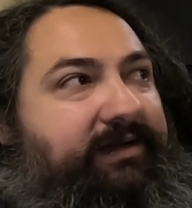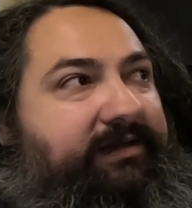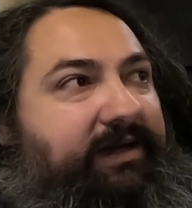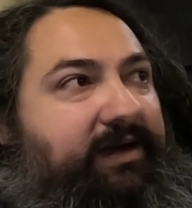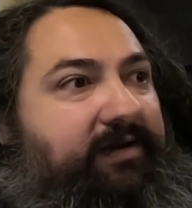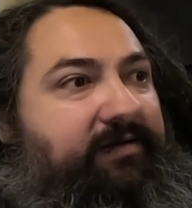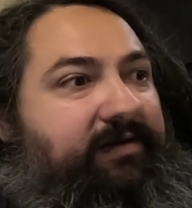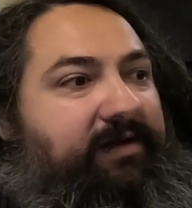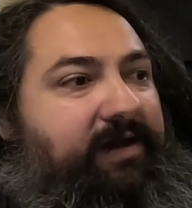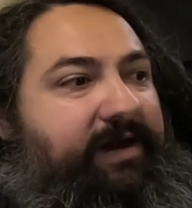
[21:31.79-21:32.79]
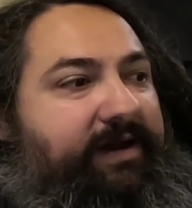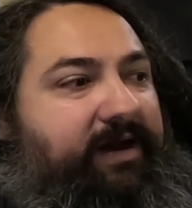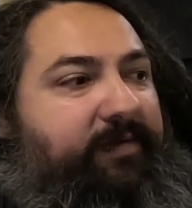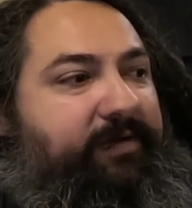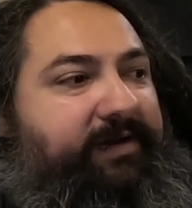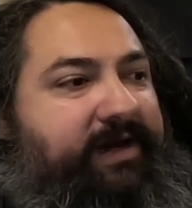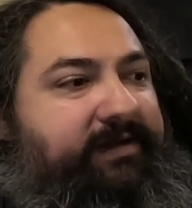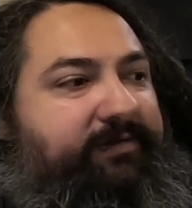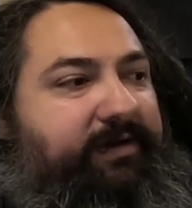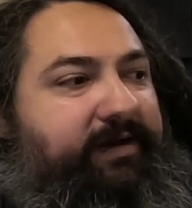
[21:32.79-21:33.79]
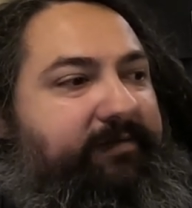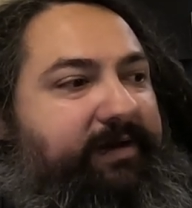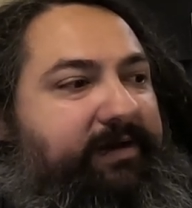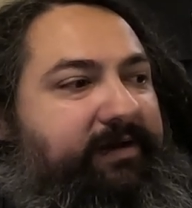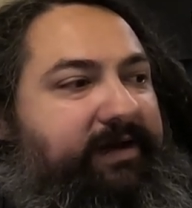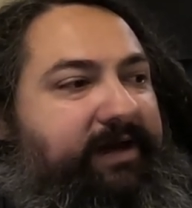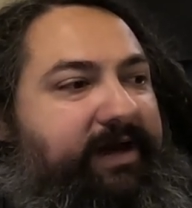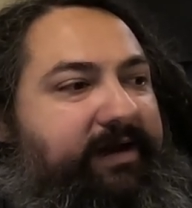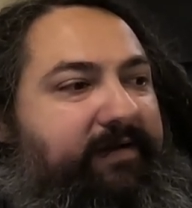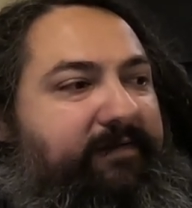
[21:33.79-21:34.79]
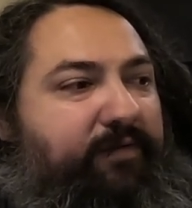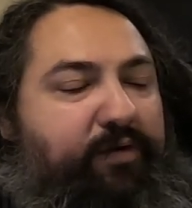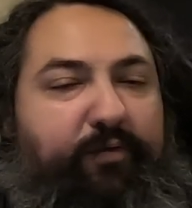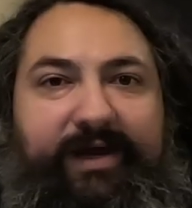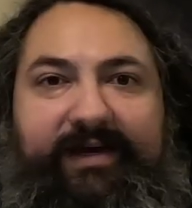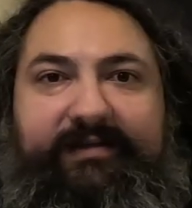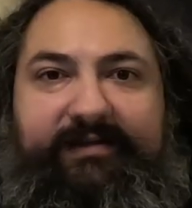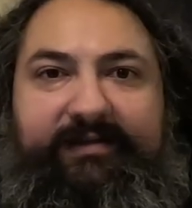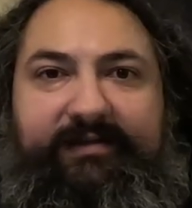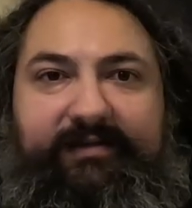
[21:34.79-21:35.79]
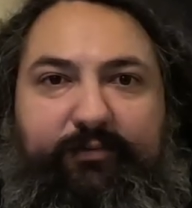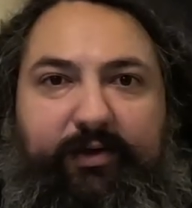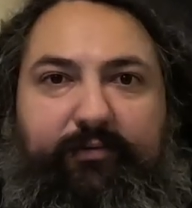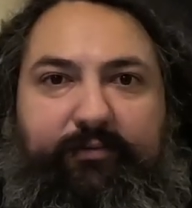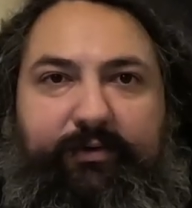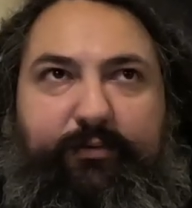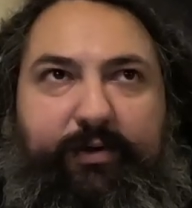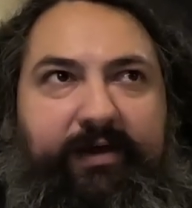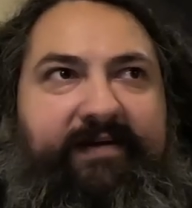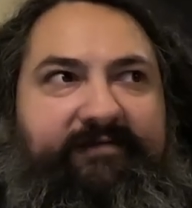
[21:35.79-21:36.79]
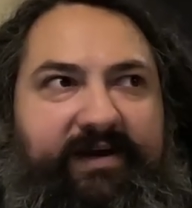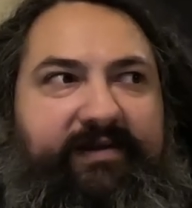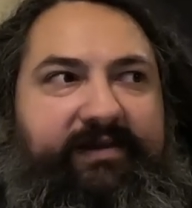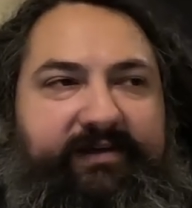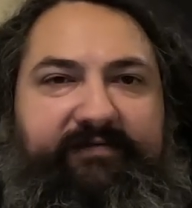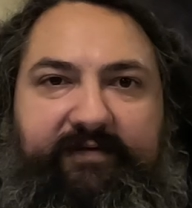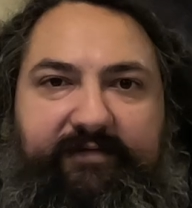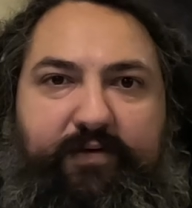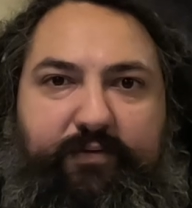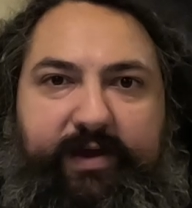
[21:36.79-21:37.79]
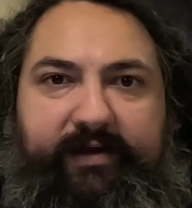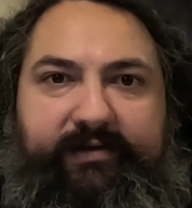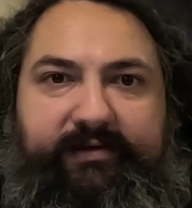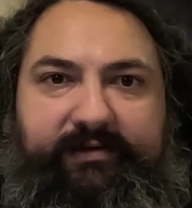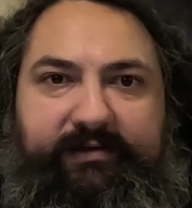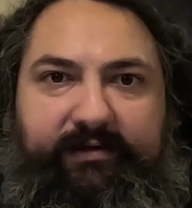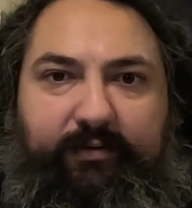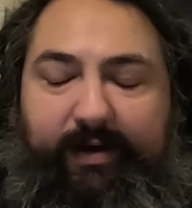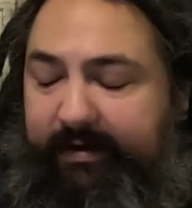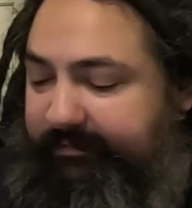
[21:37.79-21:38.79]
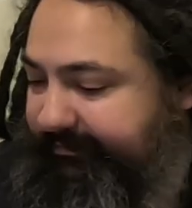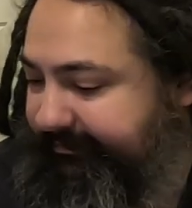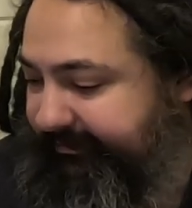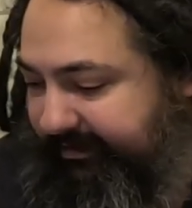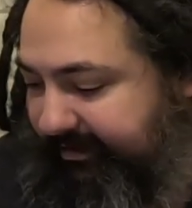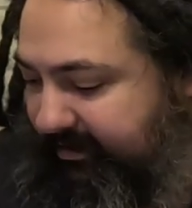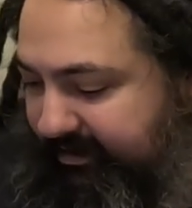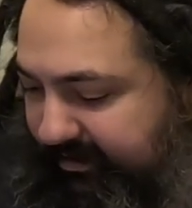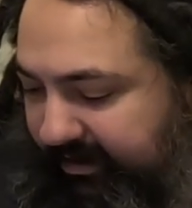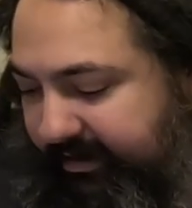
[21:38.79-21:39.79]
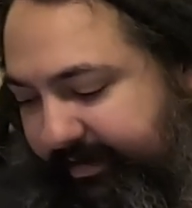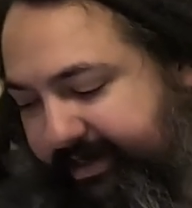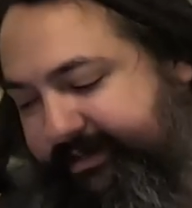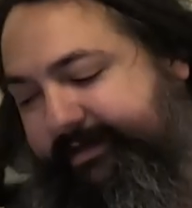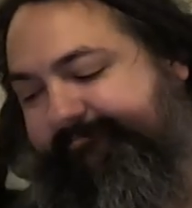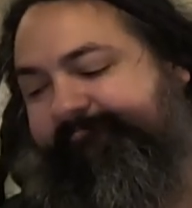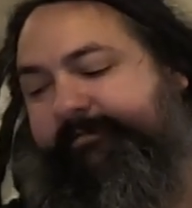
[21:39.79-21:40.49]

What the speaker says: So in a couple of days, we're going to be looking at 4 weeks. We will have done this for 4 weeks. Wow. Amazing.